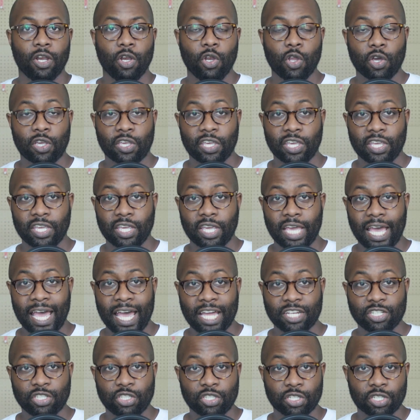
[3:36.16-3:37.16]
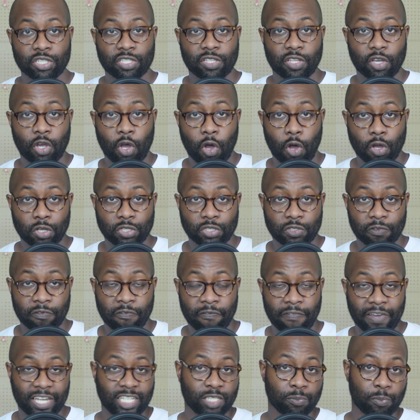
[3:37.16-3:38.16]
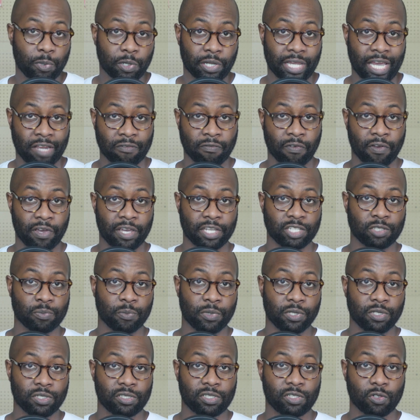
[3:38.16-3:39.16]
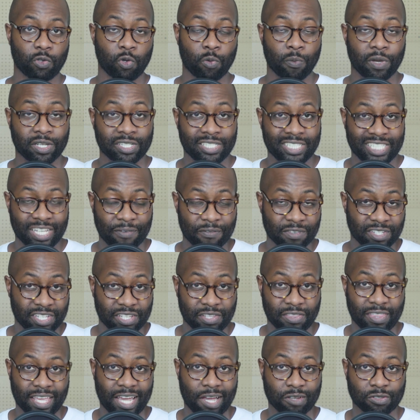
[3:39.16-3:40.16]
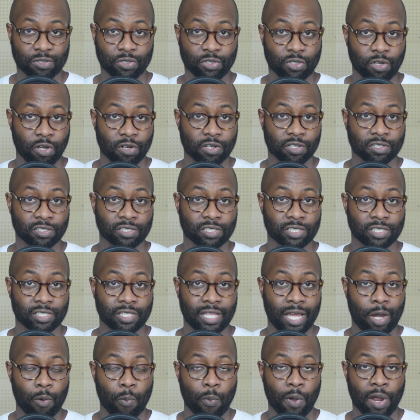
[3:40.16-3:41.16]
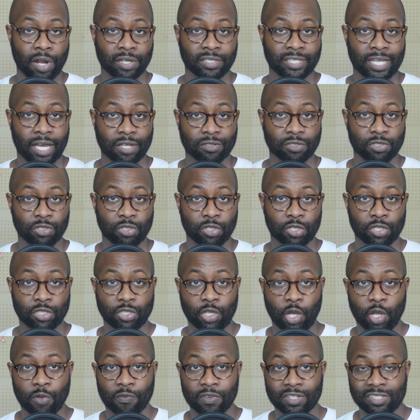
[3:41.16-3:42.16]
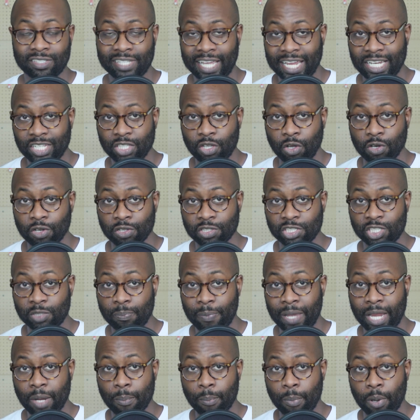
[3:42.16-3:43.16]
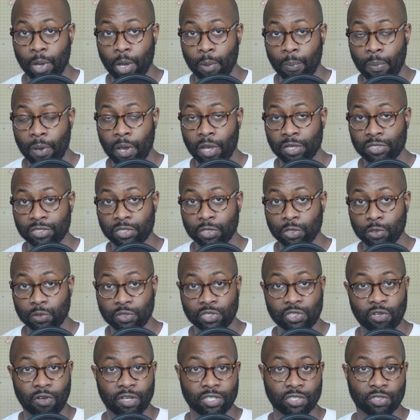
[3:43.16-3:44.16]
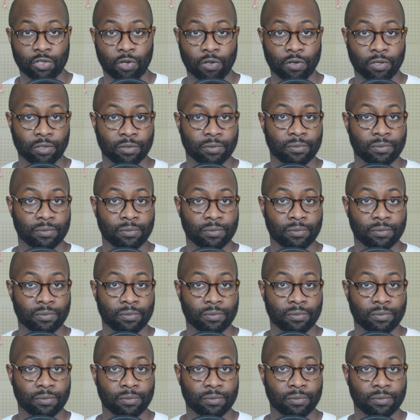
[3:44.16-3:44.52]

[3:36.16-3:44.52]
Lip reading: Looking at just the cost of Facebook advertisements, almost $70,000, that works out to just over $10 spent per person who signs on.